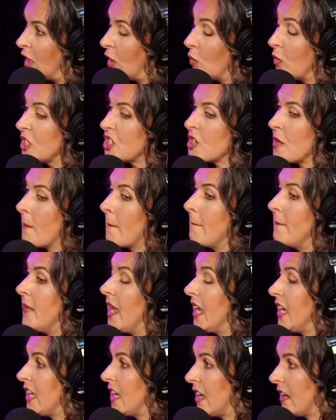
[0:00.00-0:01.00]
which
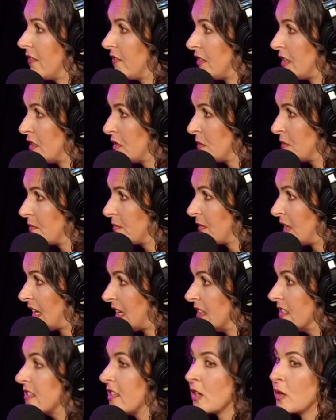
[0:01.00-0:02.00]
many of these
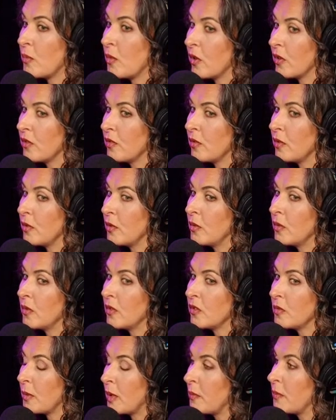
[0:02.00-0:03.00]
kids that are born through
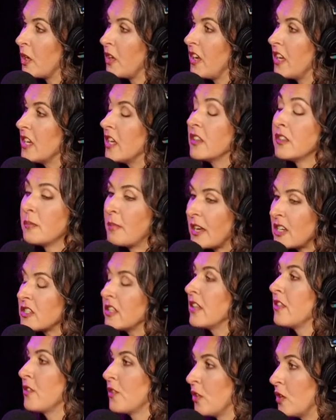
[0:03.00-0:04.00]
sperm donation,
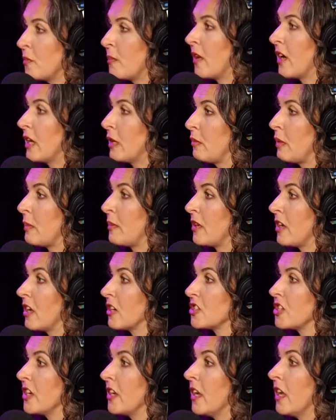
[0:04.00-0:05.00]
especially third party
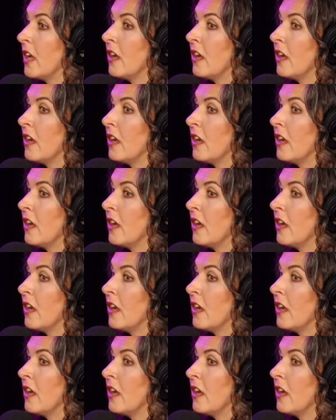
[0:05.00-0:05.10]
reproduction,